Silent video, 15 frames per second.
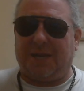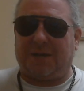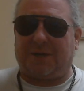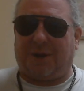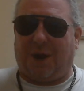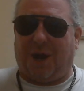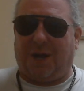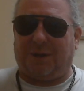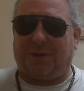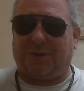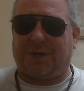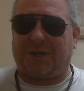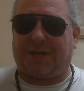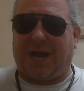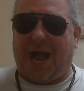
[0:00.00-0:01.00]
me a call
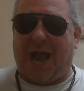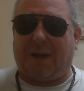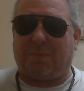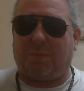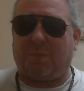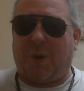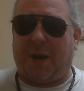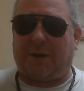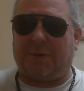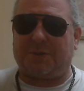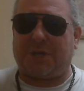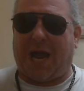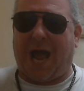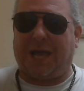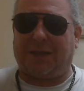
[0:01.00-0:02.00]
on the Cop
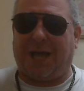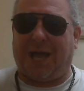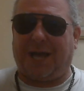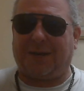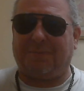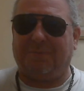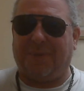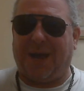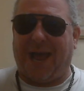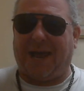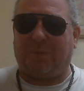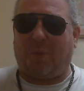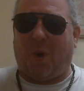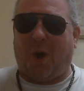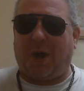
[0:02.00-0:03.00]
Winners Hotline
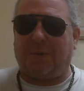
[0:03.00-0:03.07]
at